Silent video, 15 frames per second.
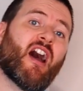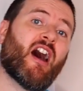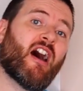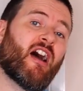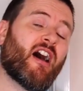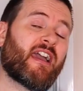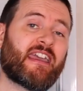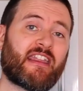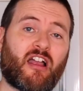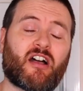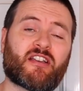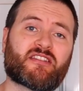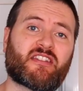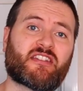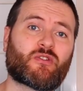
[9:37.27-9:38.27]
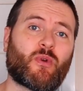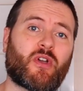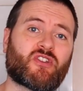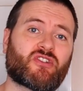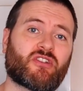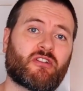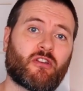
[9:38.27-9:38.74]
I get asked this
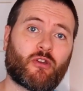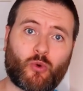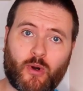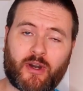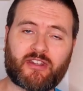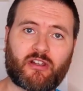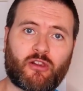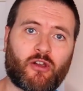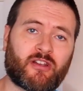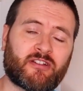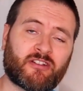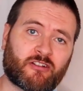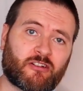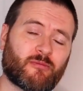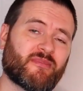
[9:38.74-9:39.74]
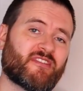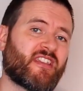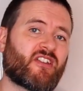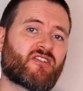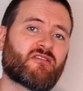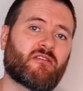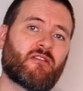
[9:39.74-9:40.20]
question quite a lot in the comment
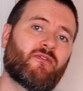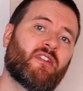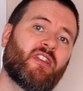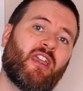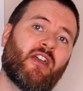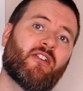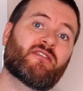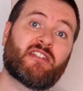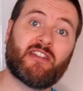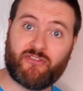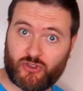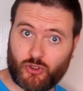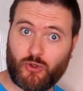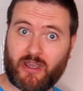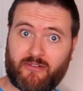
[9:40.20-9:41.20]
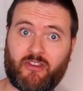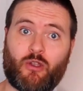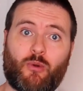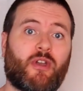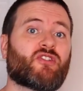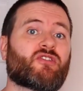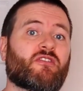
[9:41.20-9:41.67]
section of the videos, and if you do have any
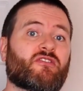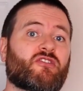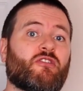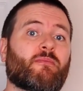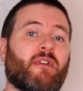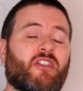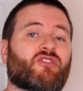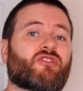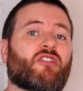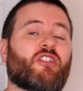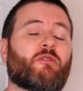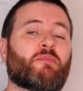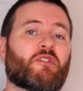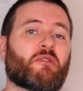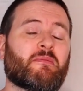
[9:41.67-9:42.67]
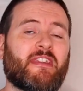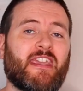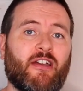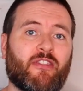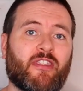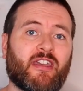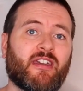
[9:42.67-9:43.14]
questions, do make sure you put them
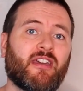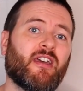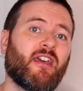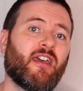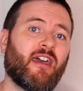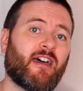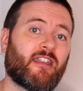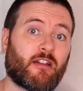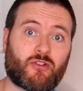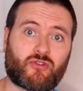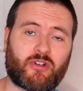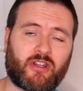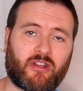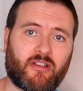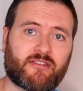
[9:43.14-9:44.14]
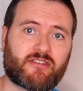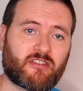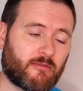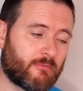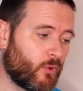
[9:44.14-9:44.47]
down there and I'll try and answer them.